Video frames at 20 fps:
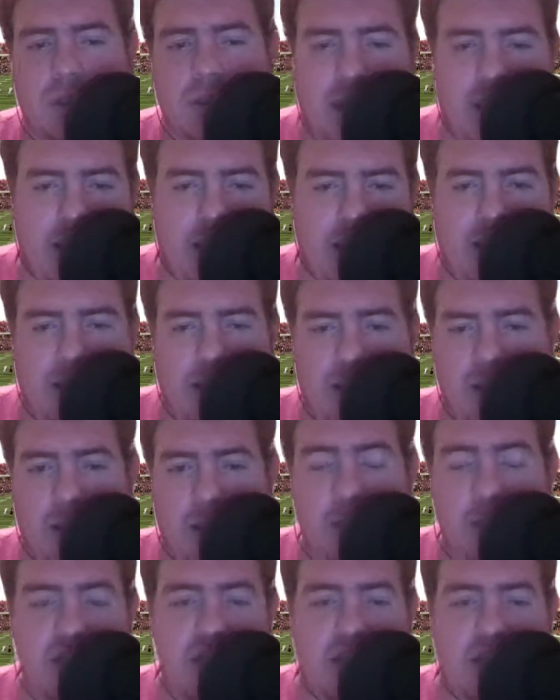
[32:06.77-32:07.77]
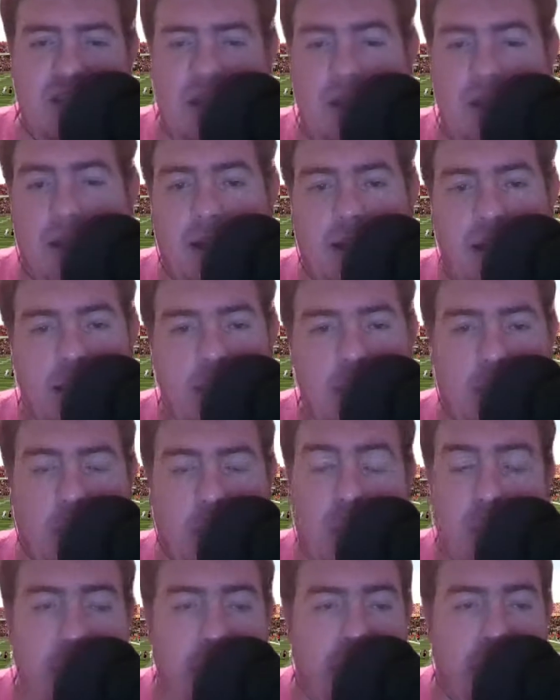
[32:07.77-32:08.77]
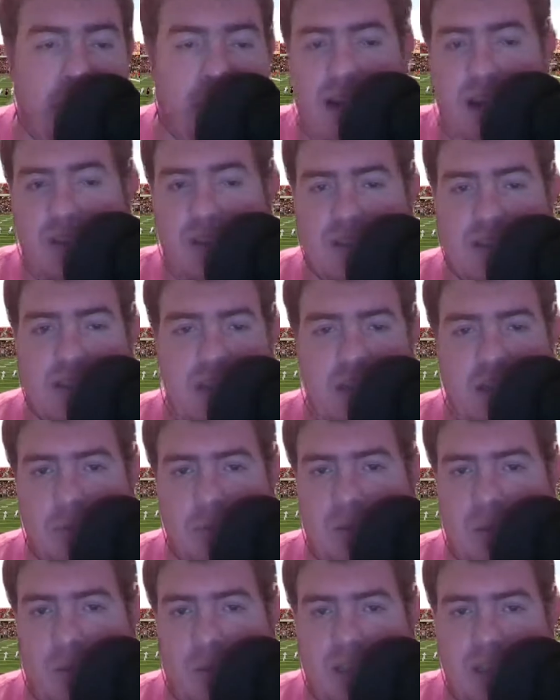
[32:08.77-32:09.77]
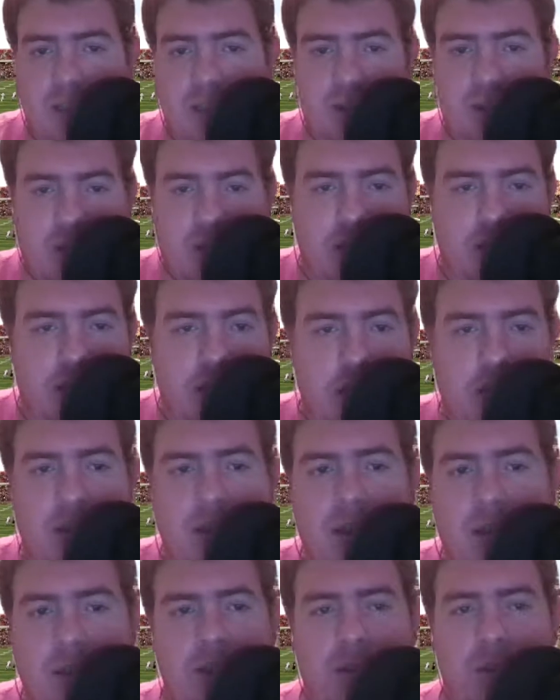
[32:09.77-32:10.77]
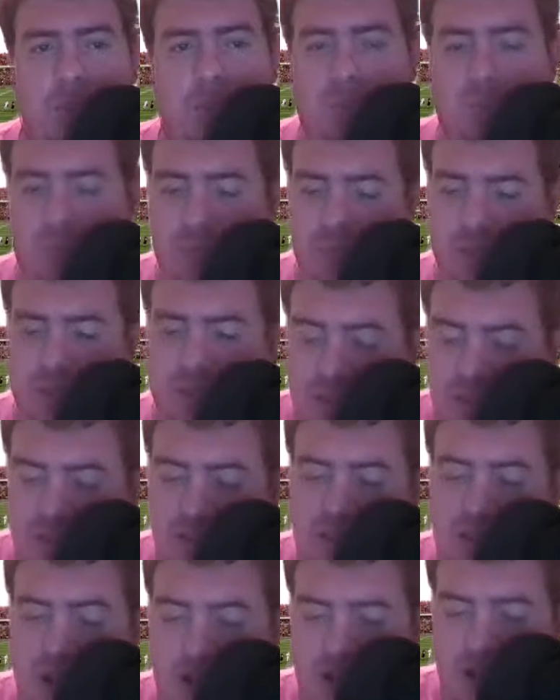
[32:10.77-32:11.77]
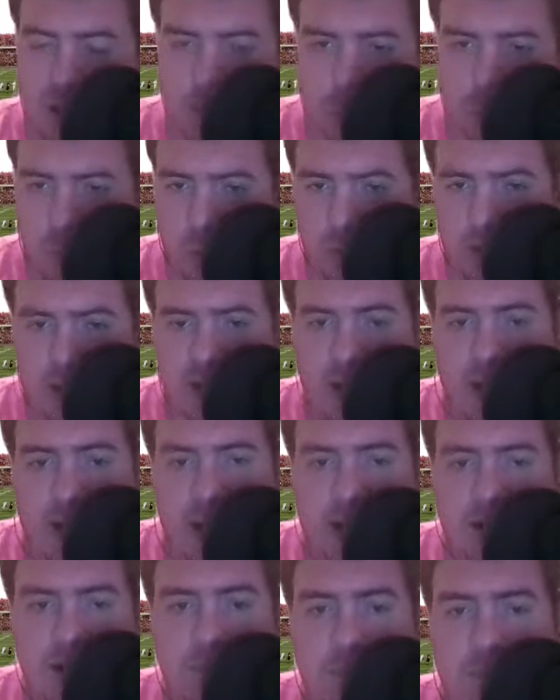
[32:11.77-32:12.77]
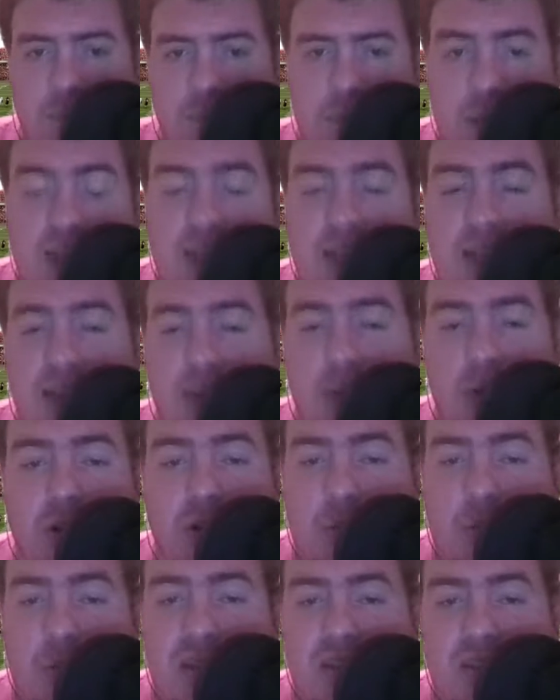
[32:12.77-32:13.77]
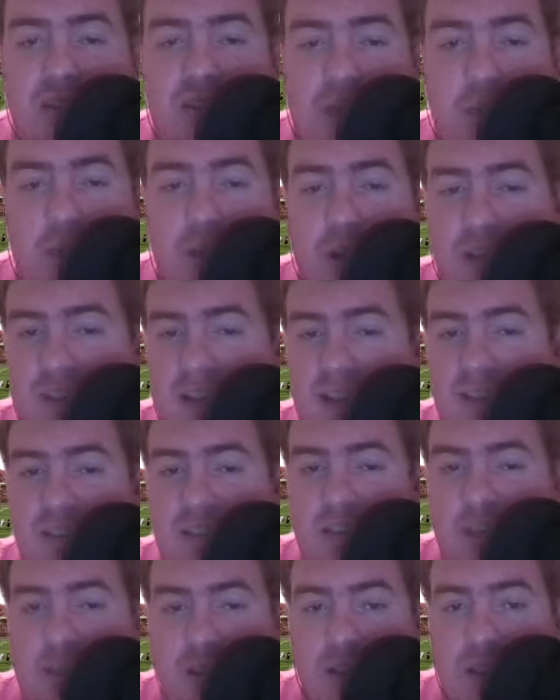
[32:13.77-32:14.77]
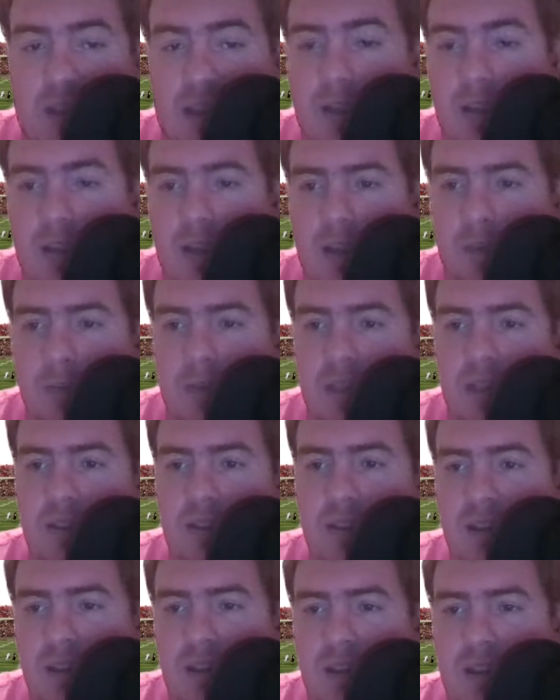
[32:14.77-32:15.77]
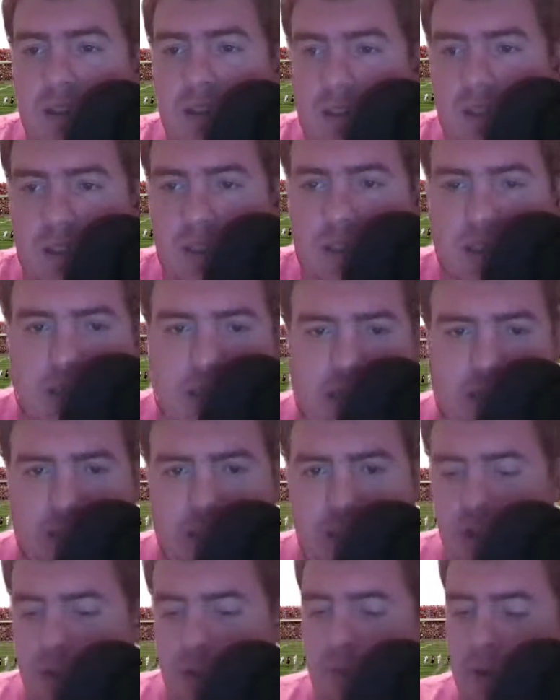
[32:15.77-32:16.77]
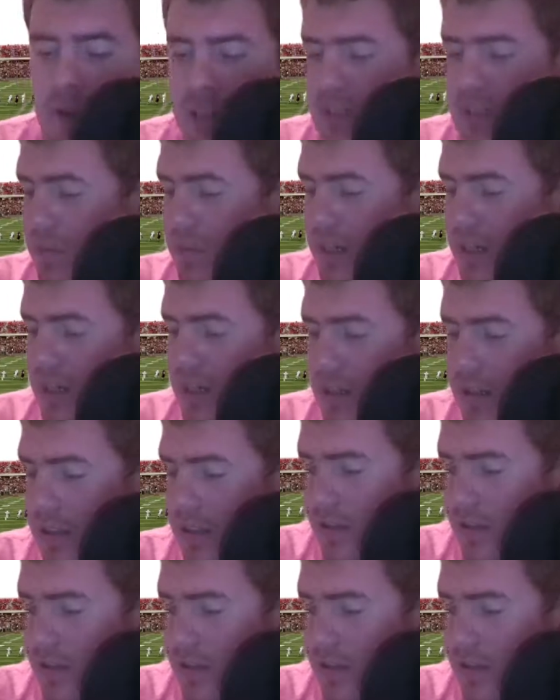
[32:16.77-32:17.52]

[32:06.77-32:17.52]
I'm going to say the same thing about Will Fuller now as I said going into the year. He's not a number 1 guy, but he is one of the best deep threat guys in the league. I mean, he reminds me.